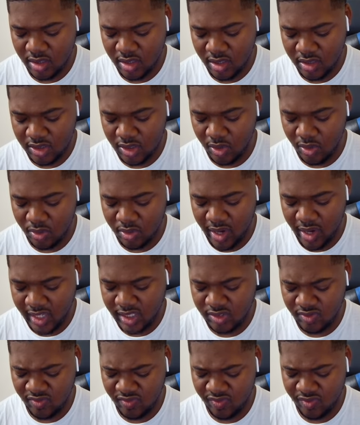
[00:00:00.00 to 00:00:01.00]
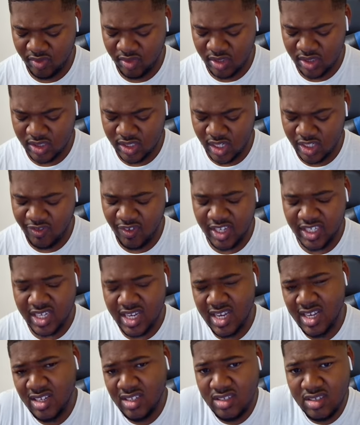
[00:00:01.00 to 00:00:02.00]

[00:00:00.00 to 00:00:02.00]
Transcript: So next is next phase Int?